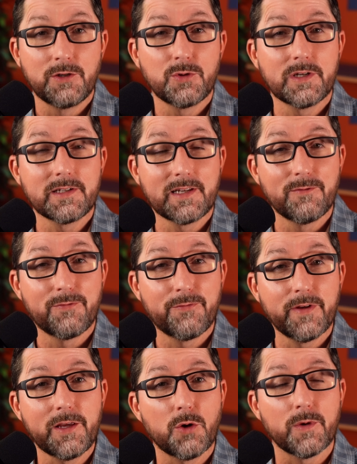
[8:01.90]
you can
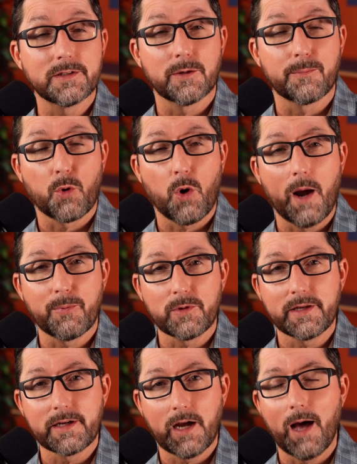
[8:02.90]
configure it to
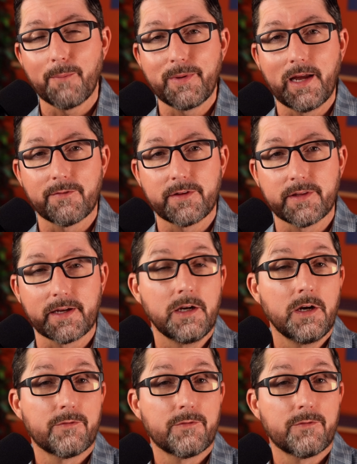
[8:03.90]
properly copy everything